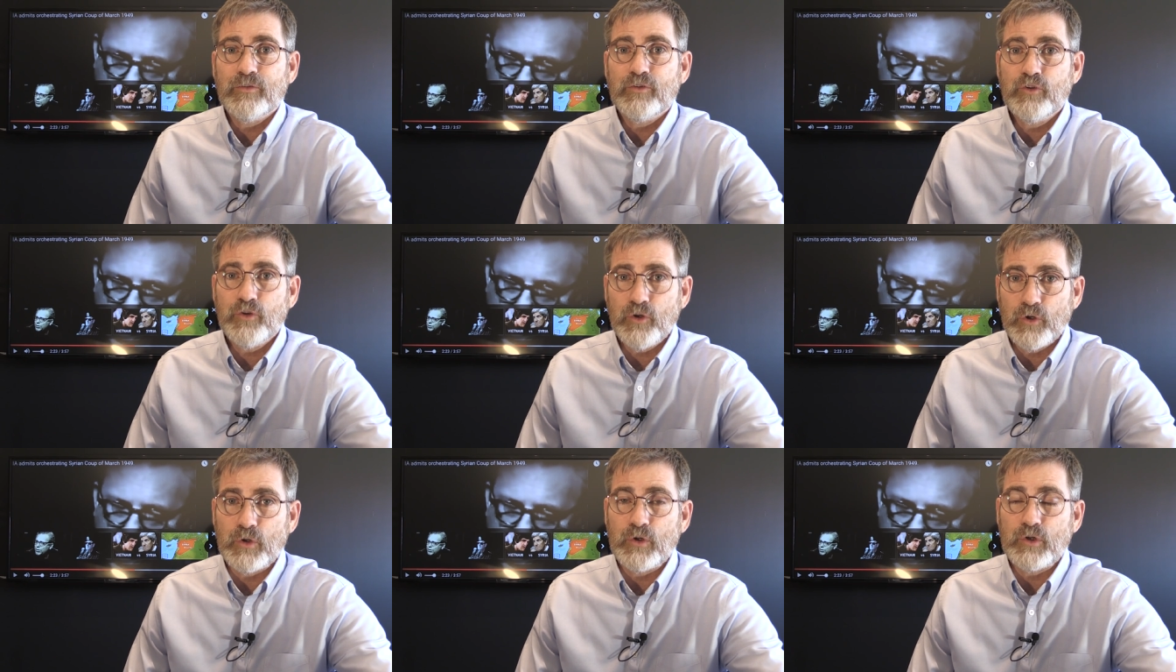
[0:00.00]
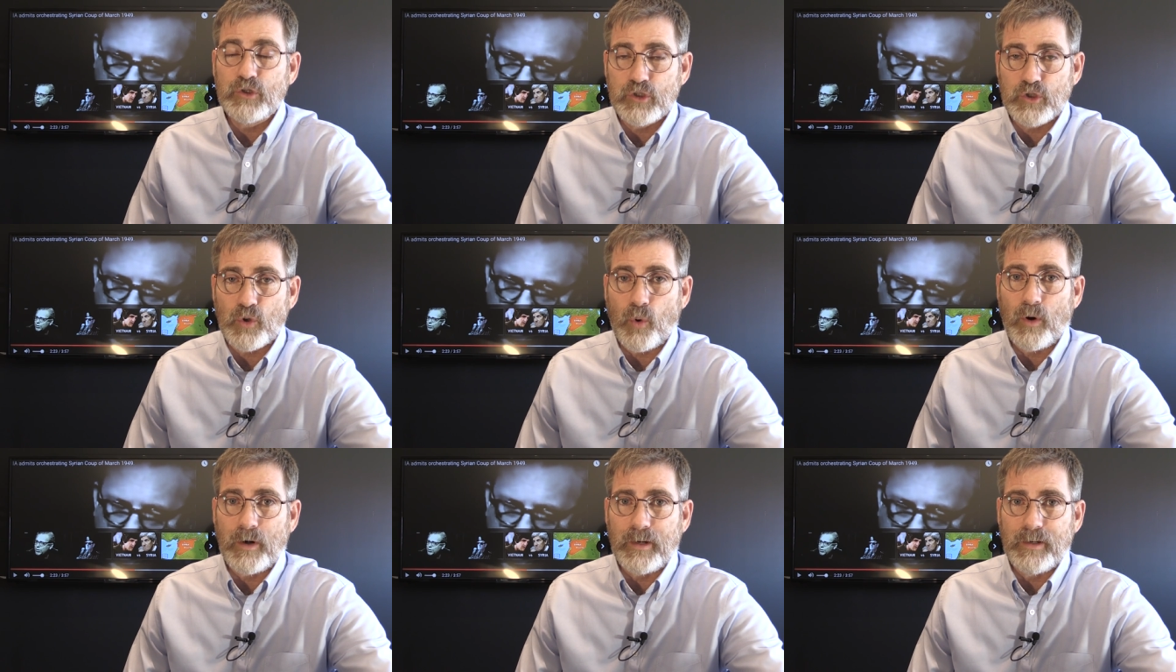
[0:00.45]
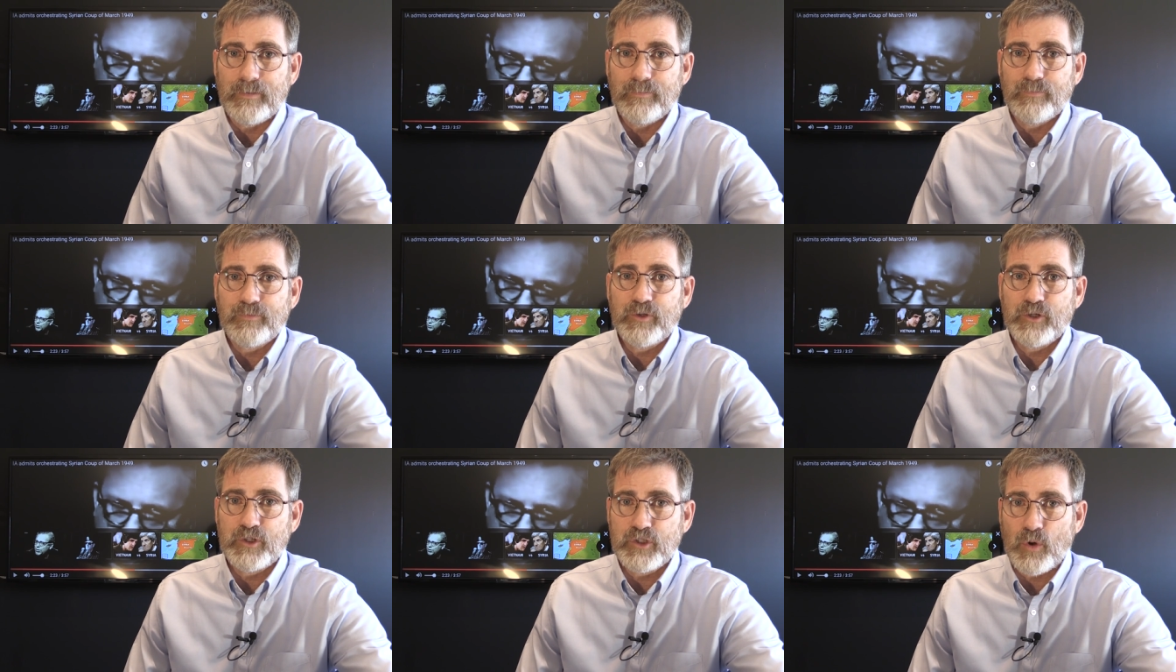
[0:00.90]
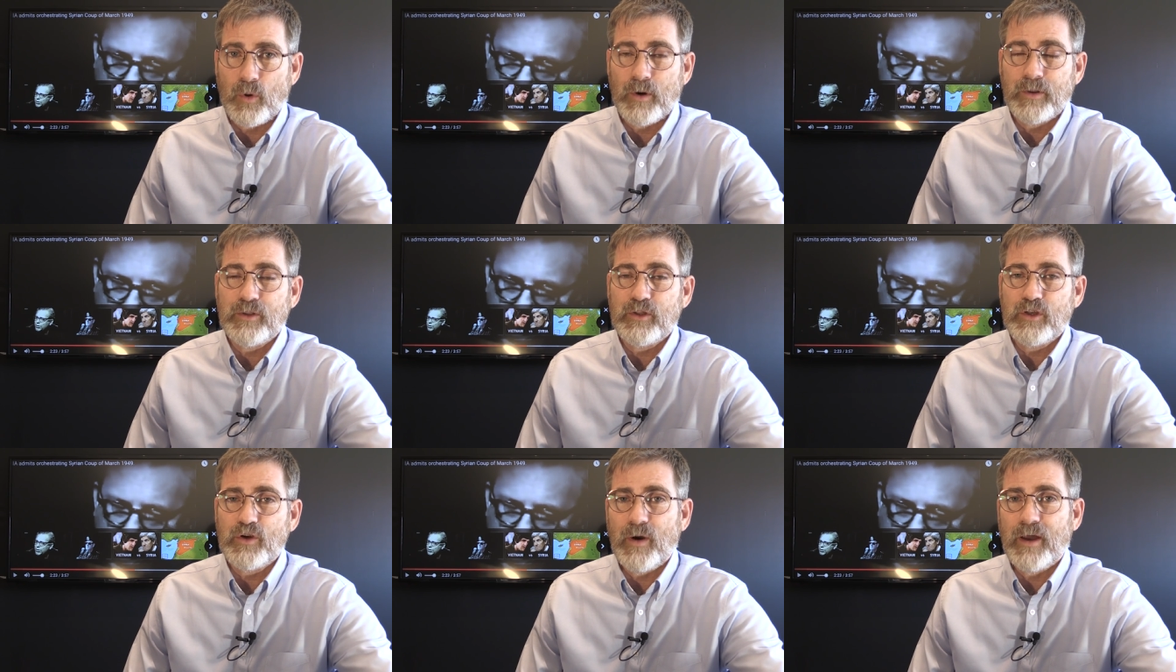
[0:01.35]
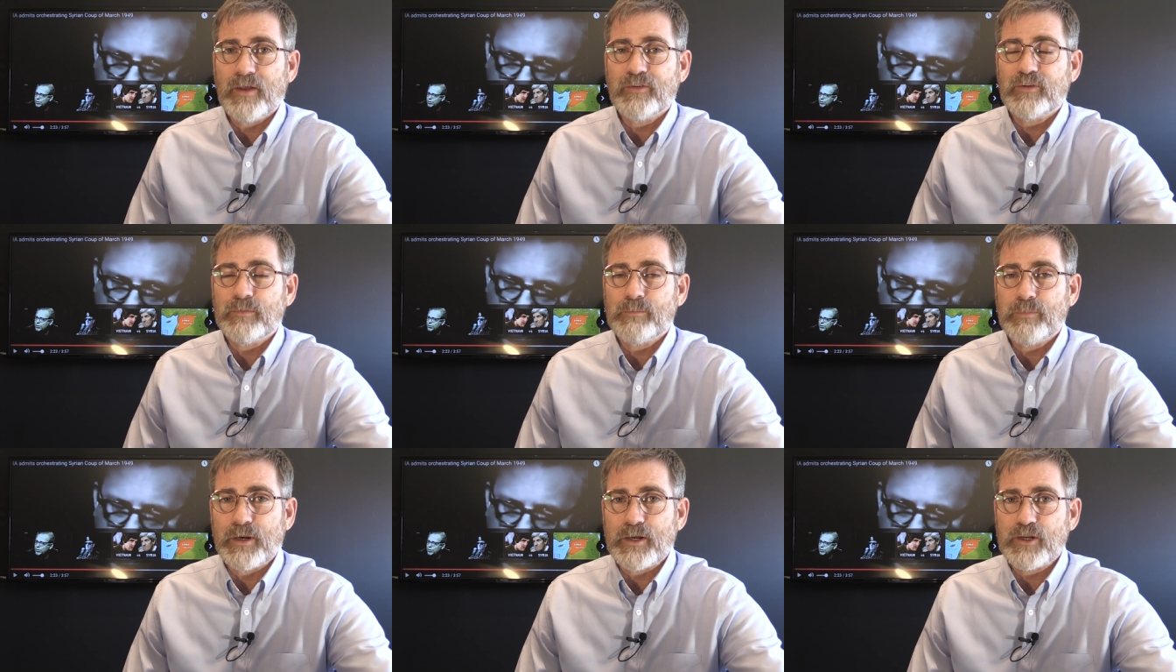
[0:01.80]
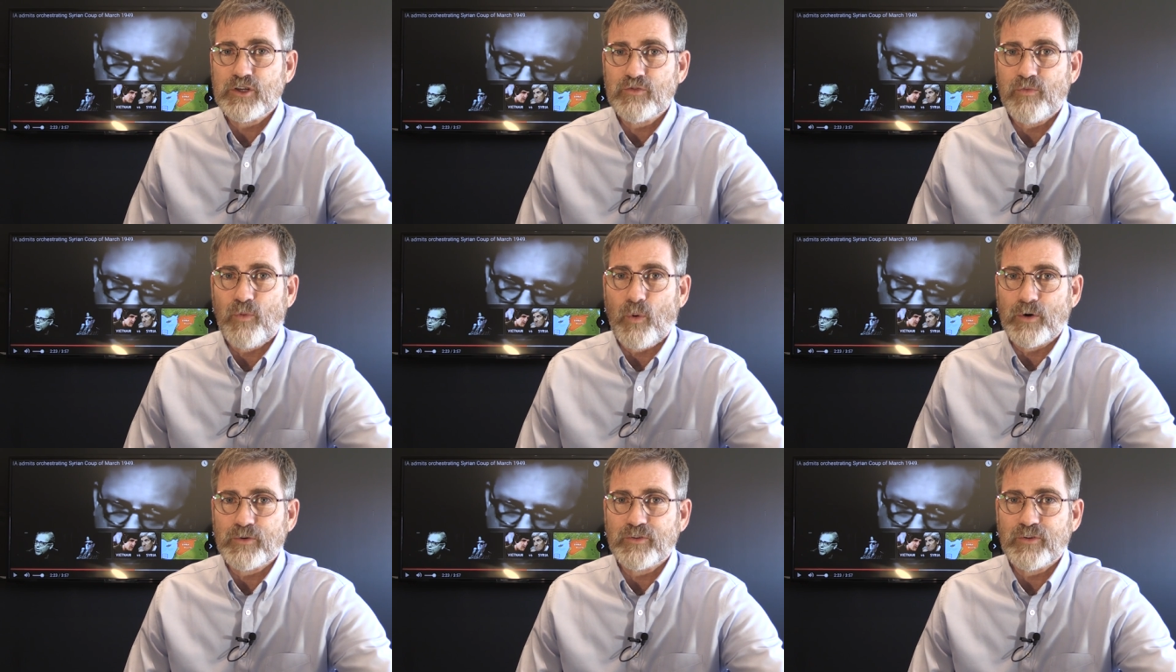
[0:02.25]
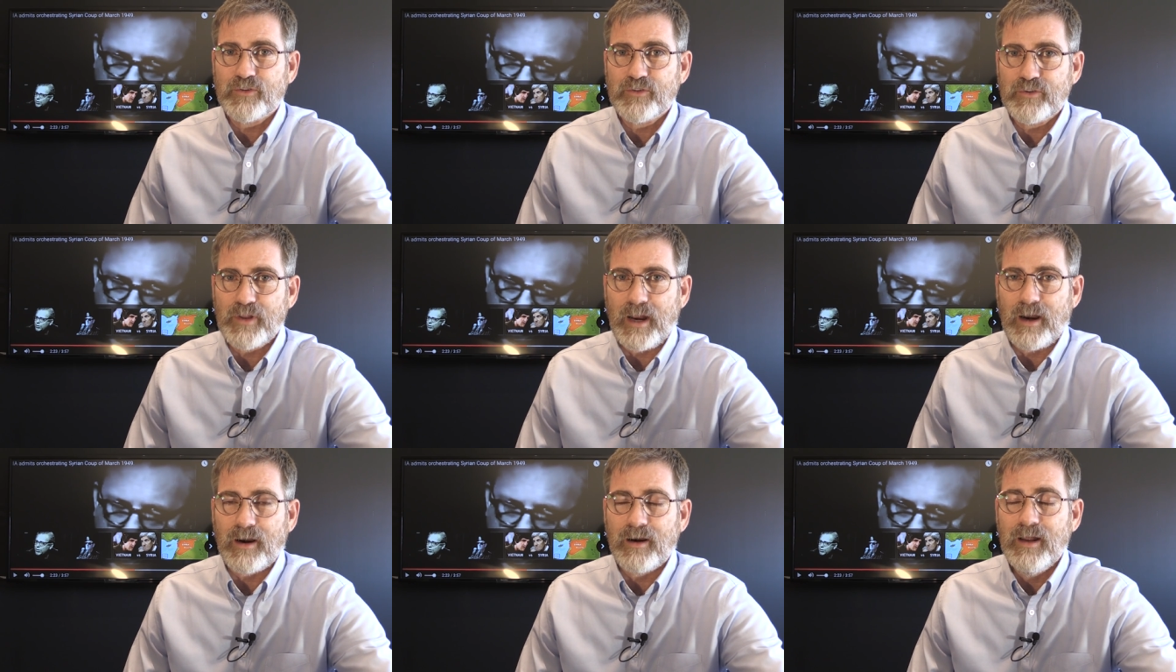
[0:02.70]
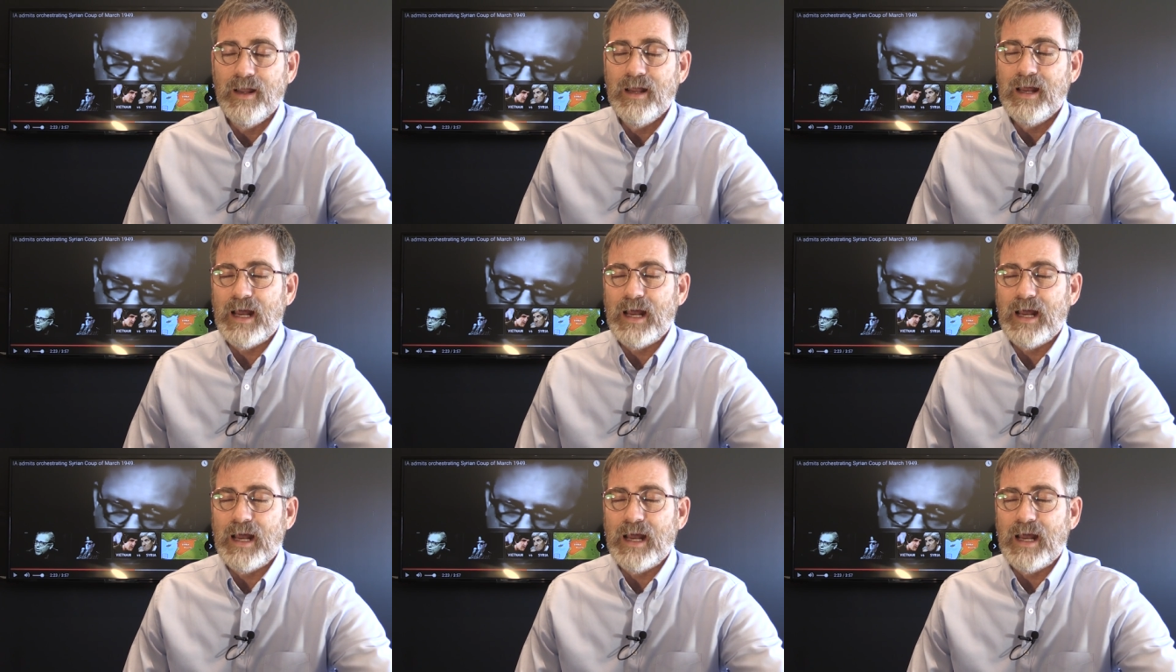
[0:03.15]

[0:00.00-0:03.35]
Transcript: to Jordan to join the U.S. and British forces there.